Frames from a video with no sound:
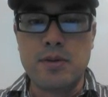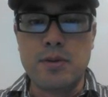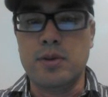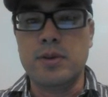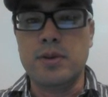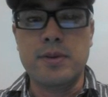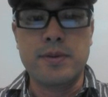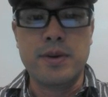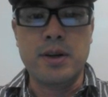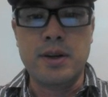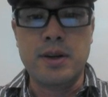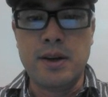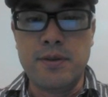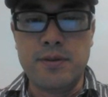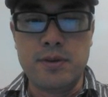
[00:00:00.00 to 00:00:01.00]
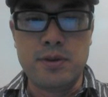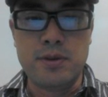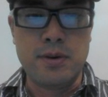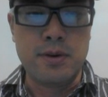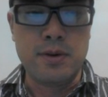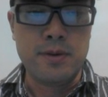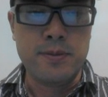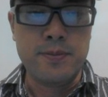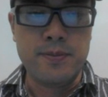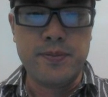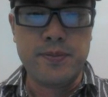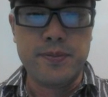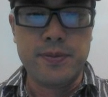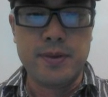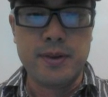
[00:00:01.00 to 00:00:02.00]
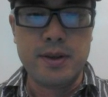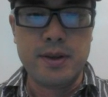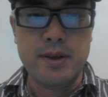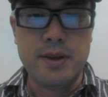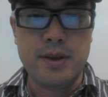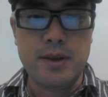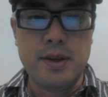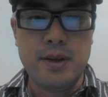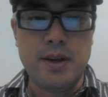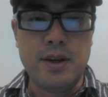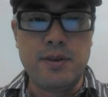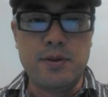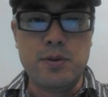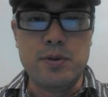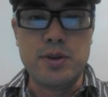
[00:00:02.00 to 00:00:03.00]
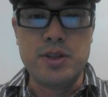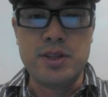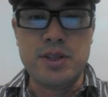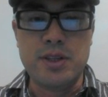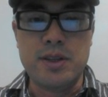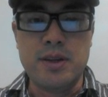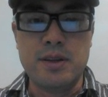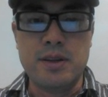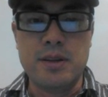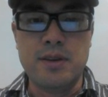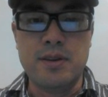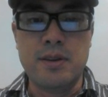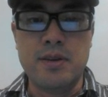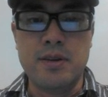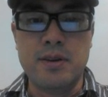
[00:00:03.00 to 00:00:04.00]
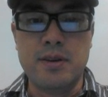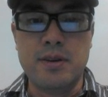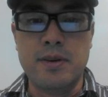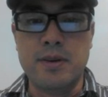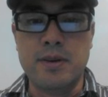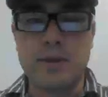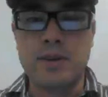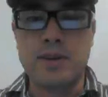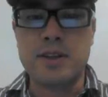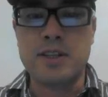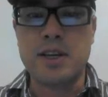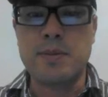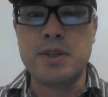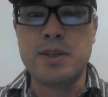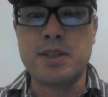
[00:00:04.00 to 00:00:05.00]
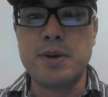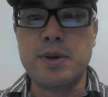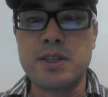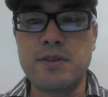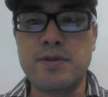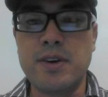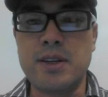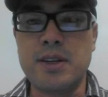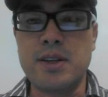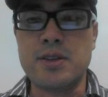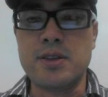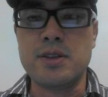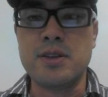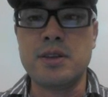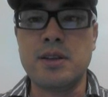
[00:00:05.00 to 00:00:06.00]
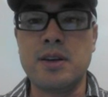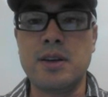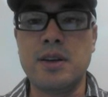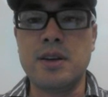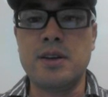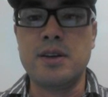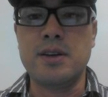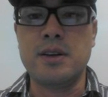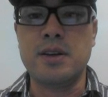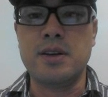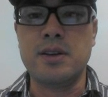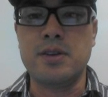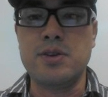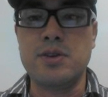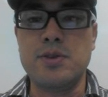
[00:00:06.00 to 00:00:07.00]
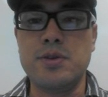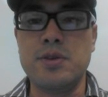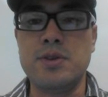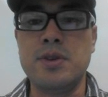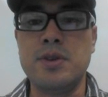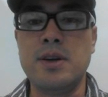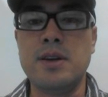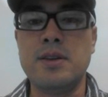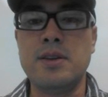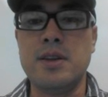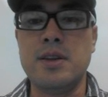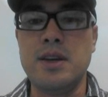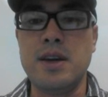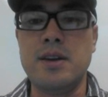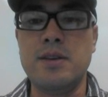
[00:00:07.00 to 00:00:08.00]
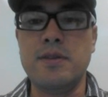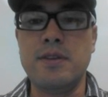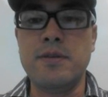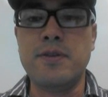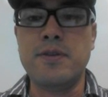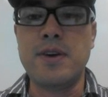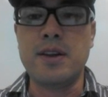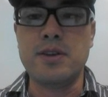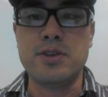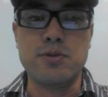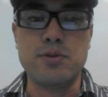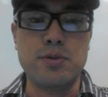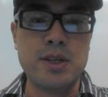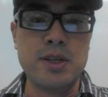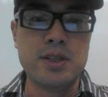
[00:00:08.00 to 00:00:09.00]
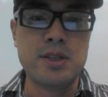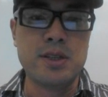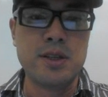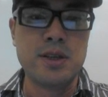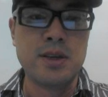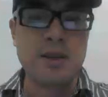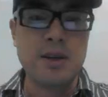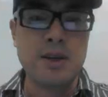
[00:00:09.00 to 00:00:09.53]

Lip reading: Well, after we see that the assignment specified tells a user the end of the file is reached,